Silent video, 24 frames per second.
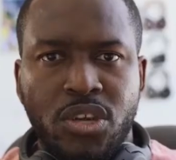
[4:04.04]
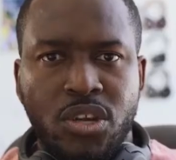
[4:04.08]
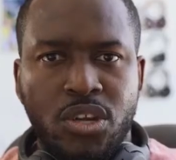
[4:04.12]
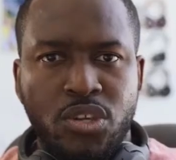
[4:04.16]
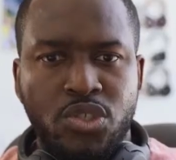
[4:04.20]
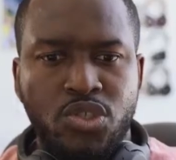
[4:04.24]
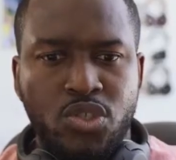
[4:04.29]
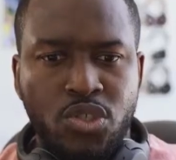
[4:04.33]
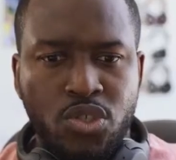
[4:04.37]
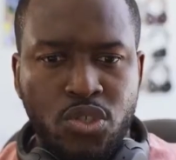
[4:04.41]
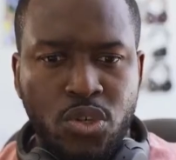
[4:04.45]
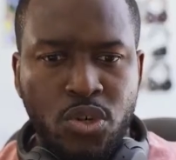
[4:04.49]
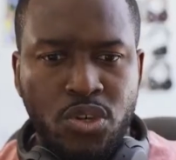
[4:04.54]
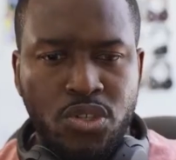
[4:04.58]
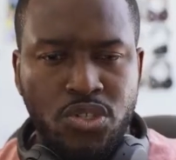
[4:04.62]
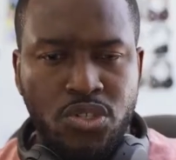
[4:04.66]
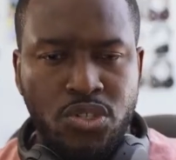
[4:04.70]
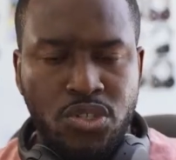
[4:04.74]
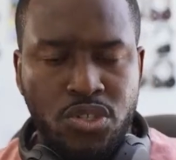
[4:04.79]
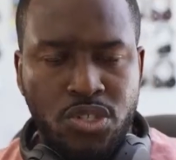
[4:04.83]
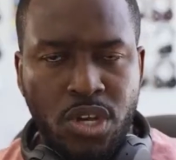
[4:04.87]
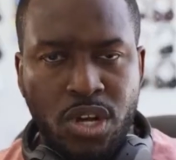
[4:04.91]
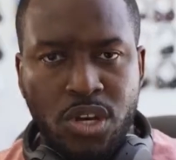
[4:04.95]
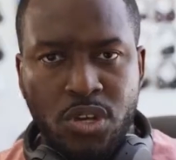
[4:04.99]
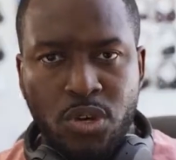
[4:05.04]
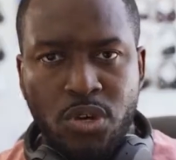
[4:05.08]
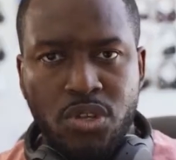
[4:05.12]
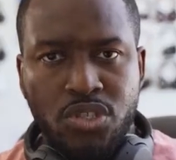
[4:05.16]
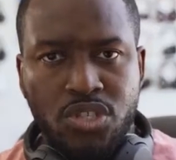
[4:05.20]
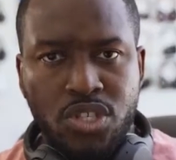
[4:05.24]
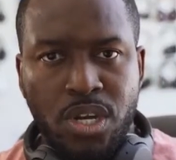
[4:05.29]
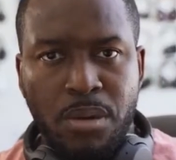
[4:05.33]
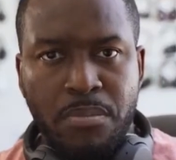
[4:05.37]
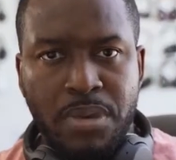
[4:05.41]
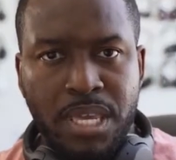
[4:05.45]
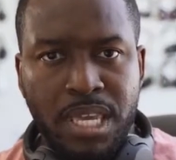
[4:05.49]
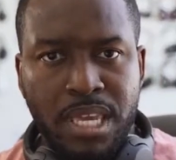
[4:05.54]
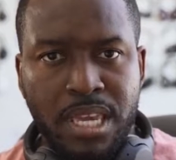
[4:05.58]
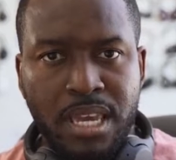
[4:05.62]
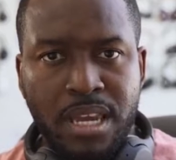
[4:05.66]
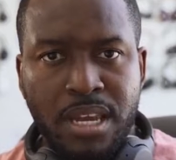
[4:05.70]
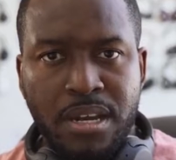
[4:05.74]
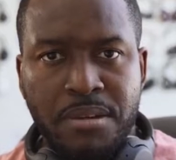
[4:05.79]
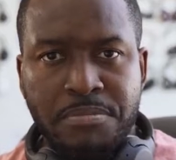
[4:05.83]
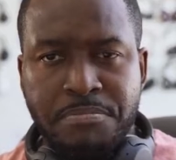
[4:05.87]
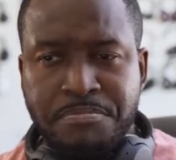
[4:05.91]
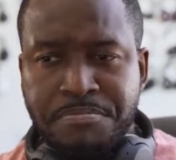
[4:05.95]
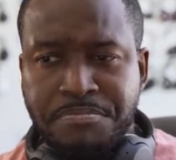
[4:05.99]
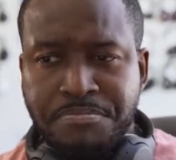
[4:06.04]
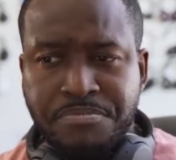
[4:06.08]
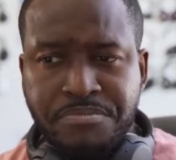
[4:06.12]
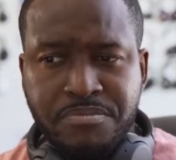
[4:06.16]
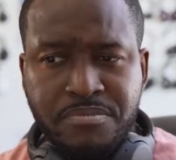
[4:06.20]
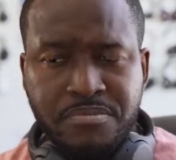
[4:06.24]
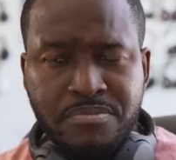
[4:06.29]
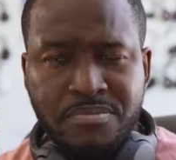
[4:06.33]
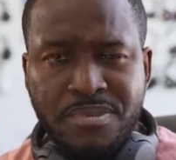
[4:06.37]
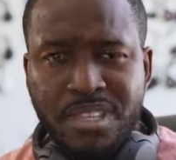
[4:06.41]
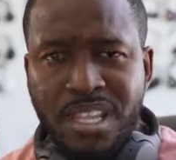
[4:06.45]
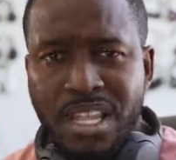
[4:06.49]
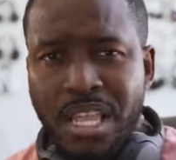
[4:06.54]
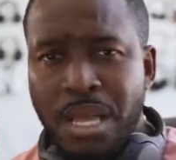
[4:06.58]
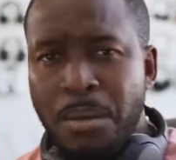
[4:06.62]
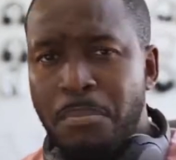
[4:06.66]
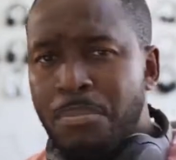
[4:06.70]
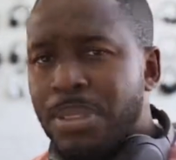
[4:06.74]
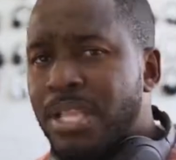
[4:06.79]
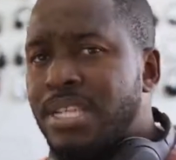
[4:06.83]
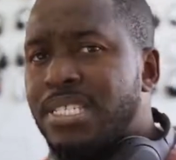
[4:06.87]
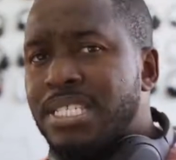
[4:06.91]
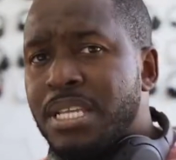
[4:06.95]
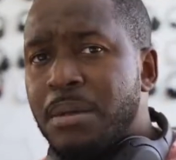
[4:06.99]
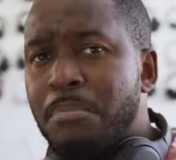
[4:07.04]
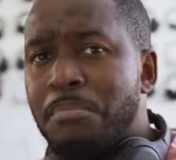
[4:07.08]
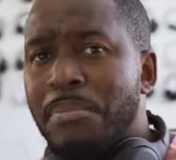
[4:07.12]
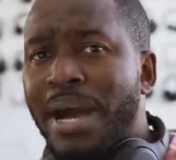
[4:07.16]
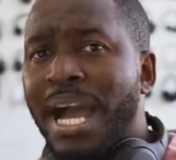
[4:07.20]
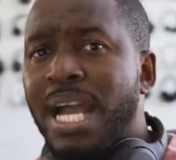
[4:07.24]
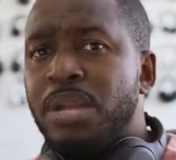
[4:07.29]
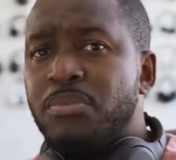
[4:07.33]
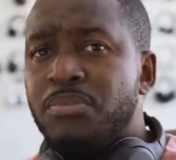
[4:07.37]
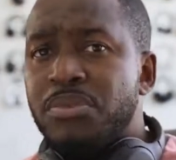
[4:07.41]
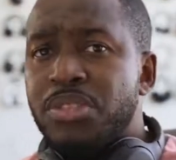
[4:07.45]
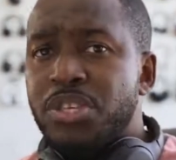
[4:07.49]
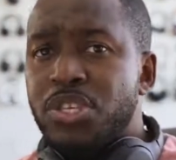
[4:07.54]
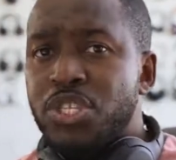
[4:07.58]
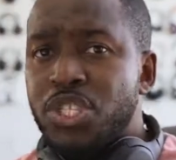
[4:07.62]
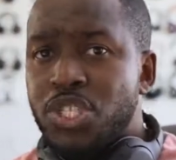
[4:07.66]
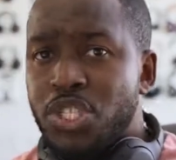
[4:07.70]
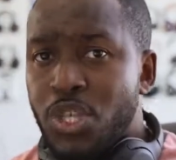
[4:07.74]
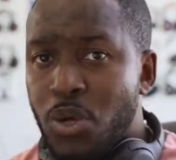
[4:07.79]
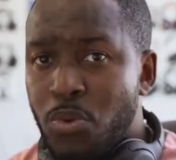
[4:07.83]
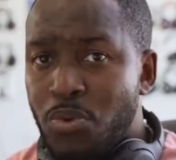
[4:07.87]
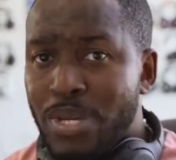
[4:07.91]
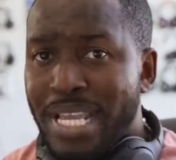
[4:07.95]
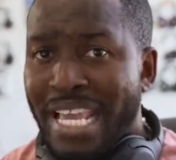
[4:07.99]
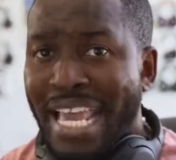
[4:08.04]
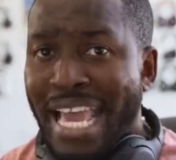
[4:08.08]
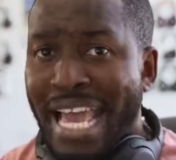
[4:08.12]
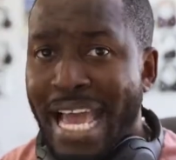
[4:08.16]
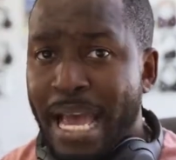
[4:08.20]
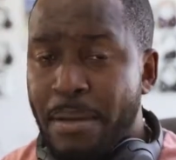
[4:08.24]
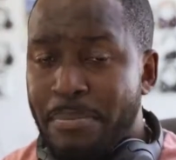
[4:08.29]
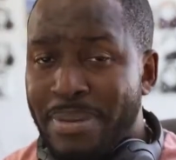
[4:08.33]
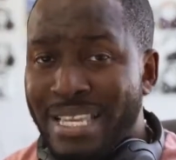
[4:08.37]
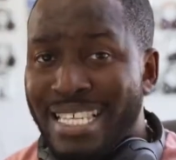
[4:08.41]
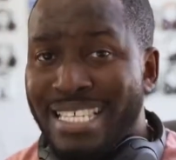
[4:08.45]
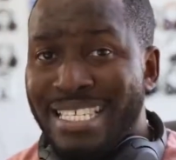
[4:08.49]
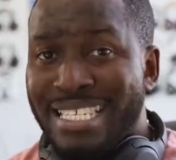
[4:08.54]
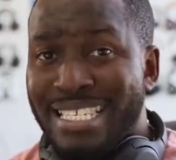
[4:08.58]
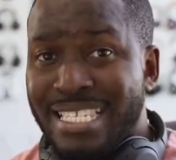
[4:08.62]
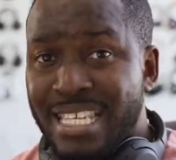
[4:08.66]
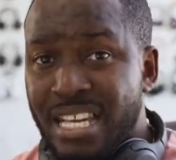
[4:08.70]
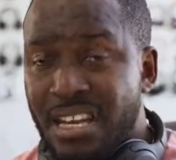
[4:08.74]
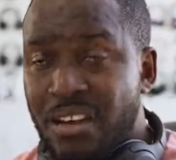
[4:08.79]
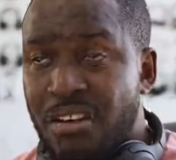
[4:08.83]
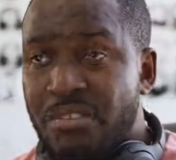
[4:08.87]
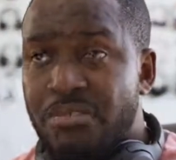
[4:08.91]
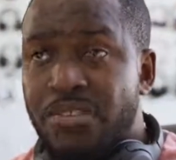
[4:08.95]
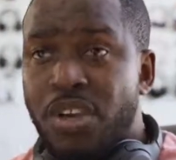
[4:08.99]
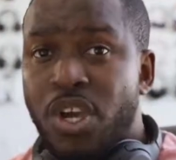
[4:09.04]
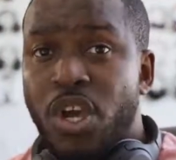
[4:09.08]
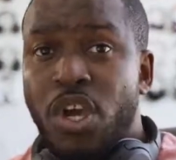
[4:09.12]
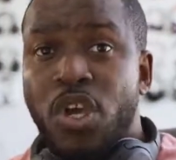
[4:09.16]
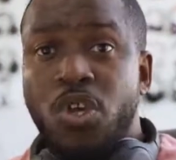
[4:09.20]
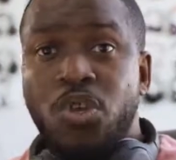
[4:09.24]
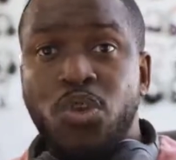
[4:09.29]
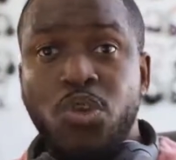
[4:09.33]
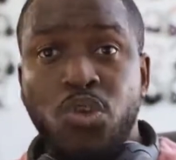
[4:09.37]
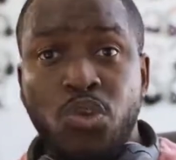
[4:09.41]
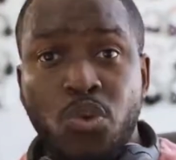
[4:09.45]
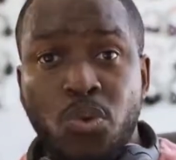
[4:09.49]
done a good job here. Plus, combined with the Sony app itself, you